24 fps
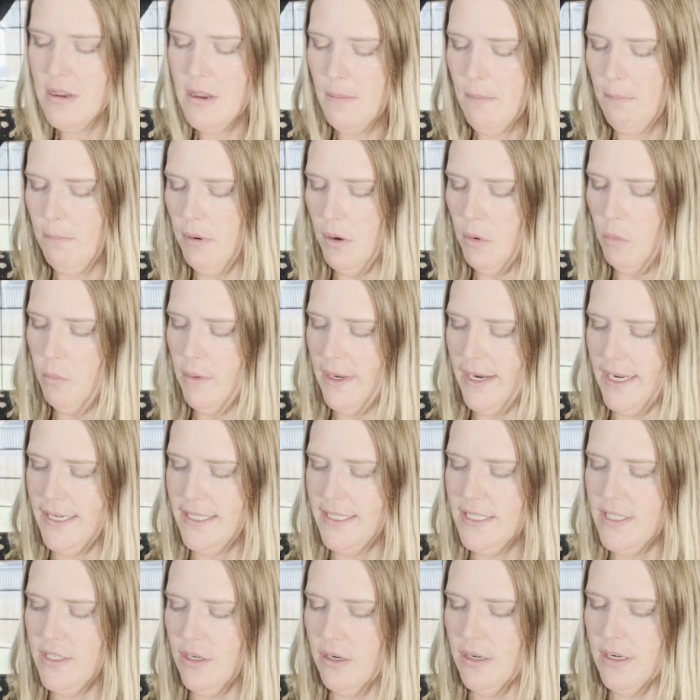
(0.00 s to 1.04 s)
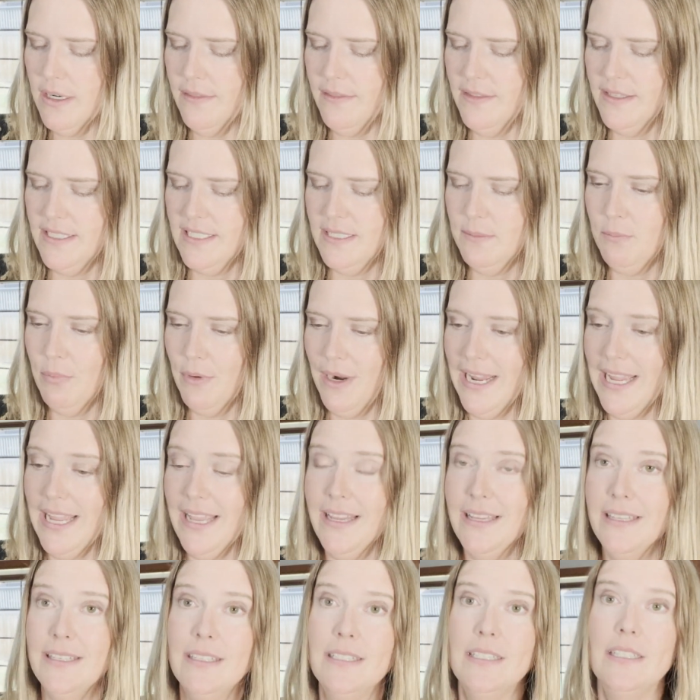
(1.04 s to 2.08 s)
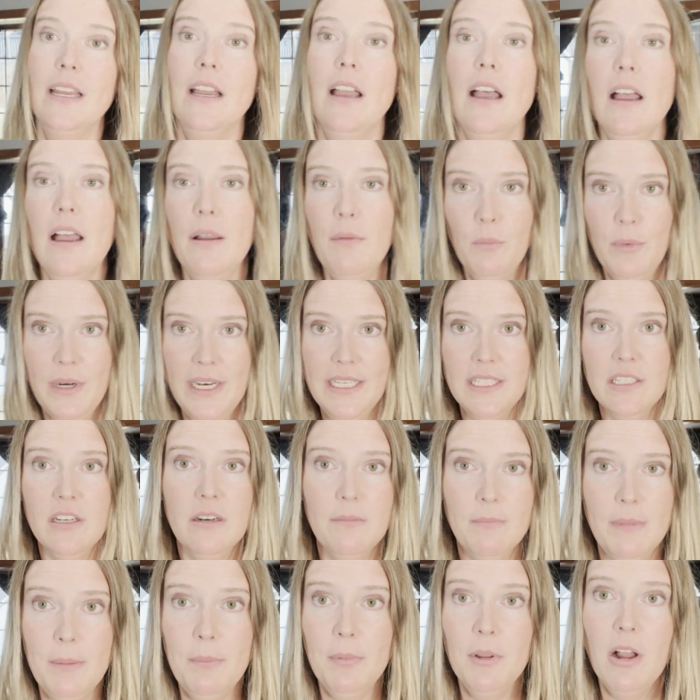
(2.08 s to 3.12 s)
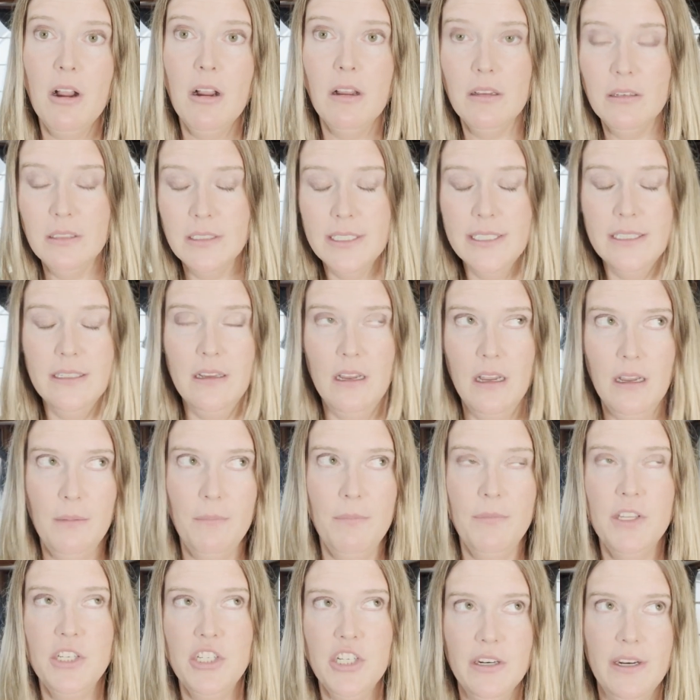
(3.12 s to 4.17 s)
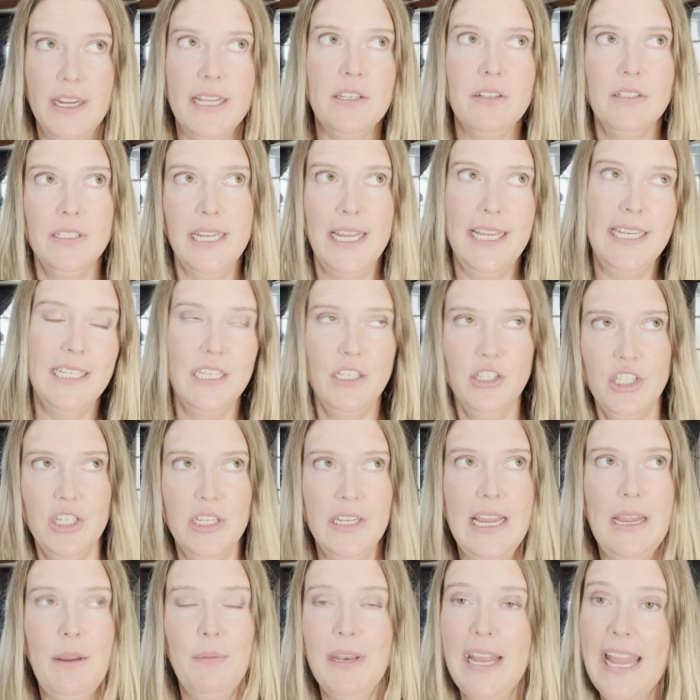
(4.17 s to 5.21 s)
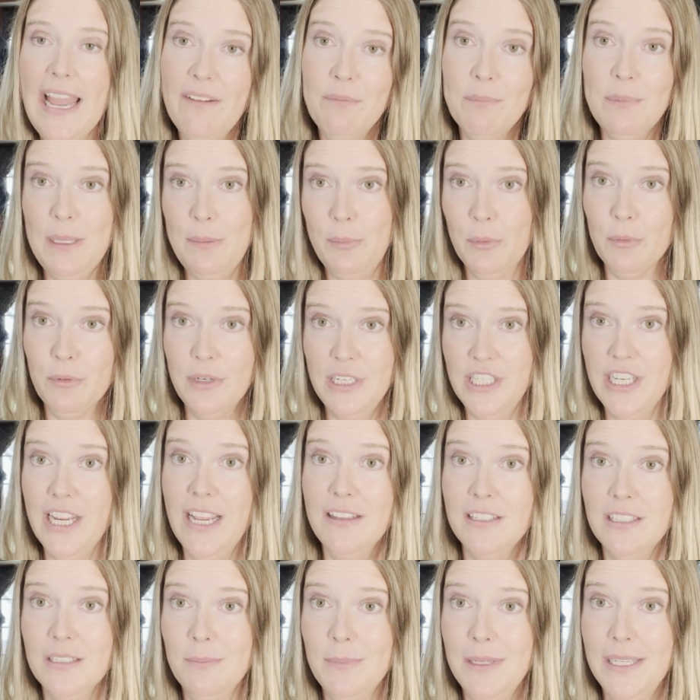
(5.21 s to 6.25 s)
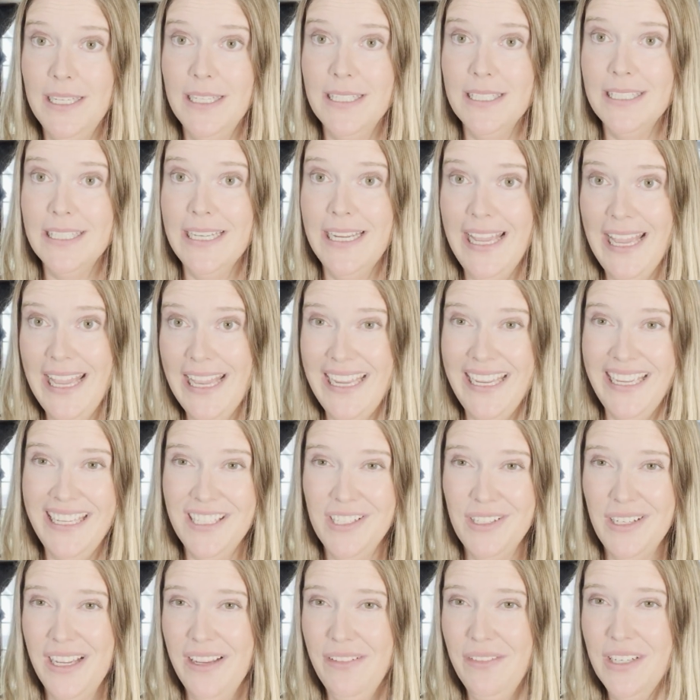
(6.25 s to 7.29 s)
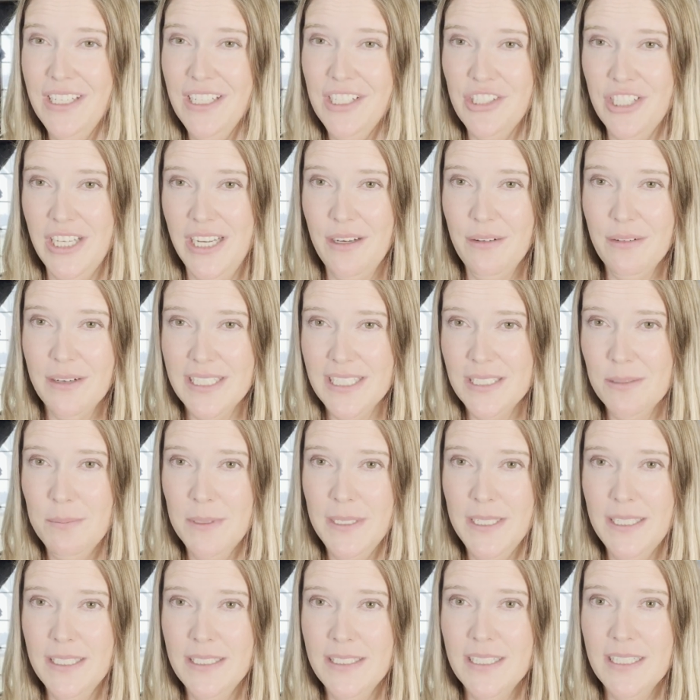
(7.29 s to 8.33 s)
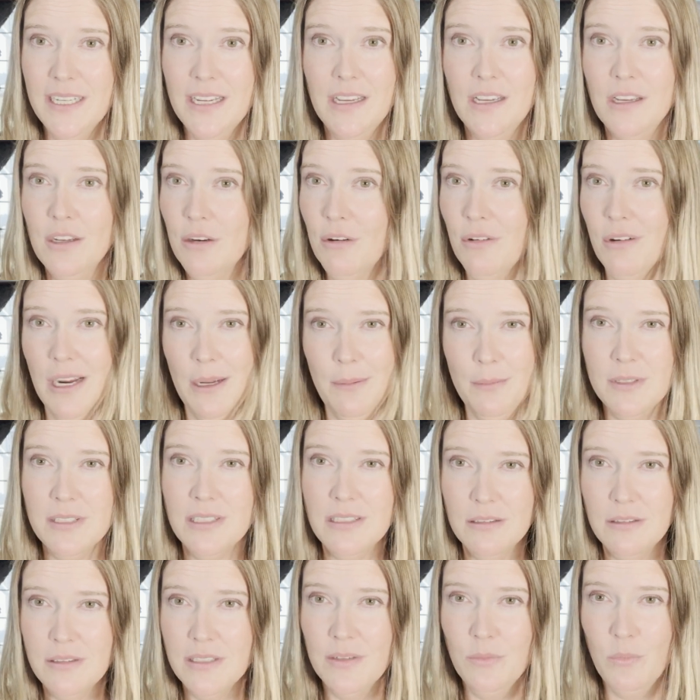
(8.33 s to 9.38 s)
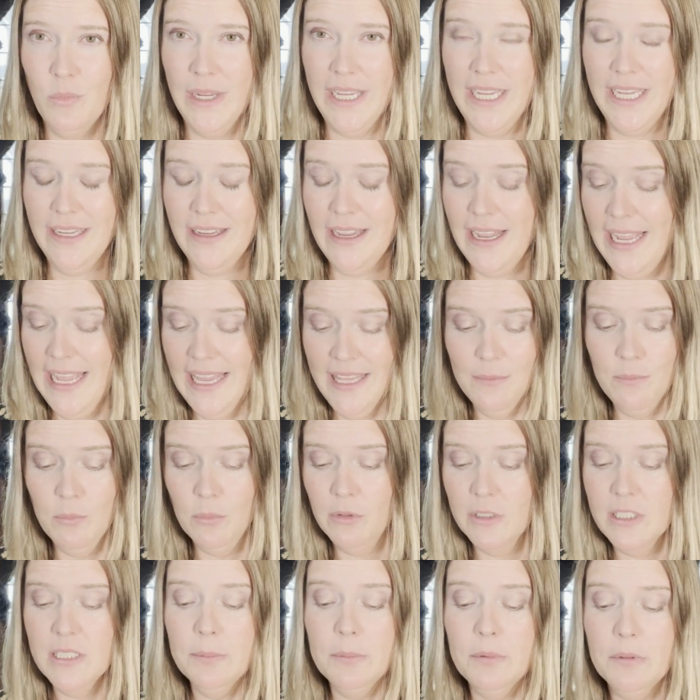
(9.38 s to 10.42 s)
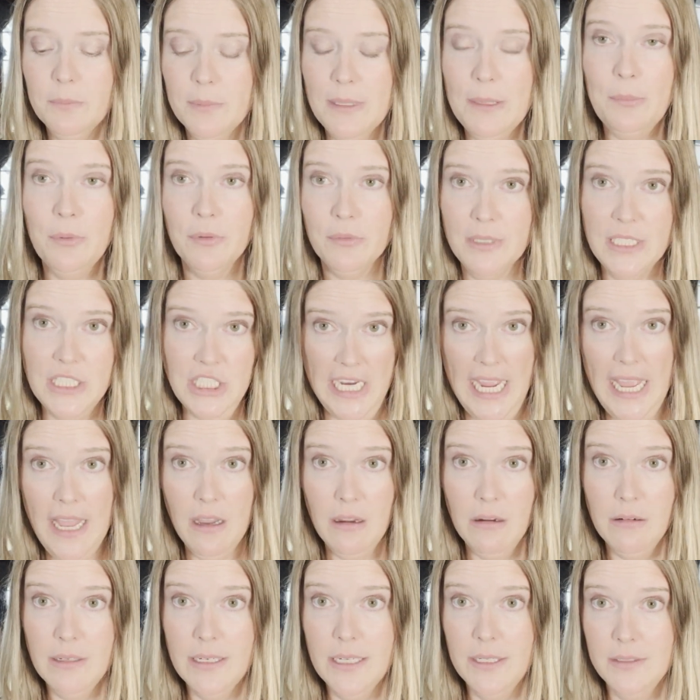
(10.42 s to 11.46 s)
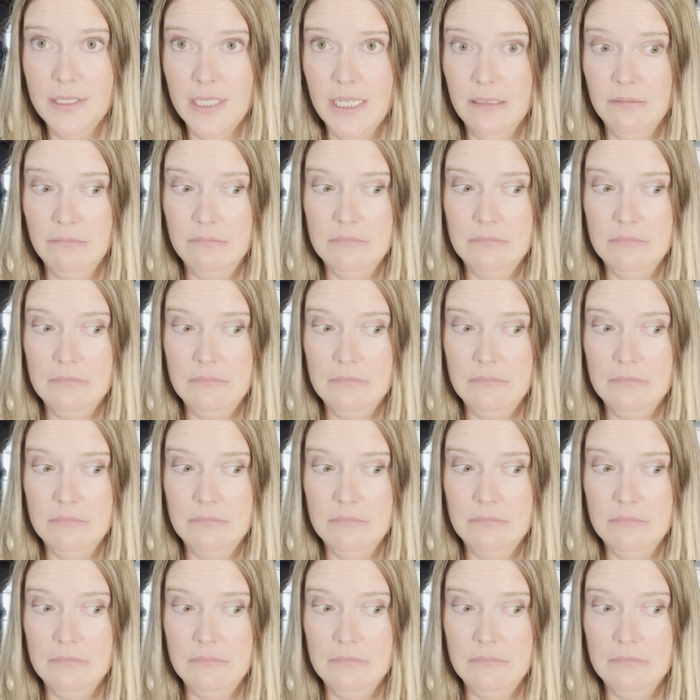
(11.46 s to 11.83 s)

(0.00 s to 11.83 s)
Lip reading: But when I started this brand, when I started my blog, The Geriatric Dietitian, I would have people reach out to me and say, hey, do you have any shake recipes? Grandma's losing weight. I had multiple people reach out, and I was like,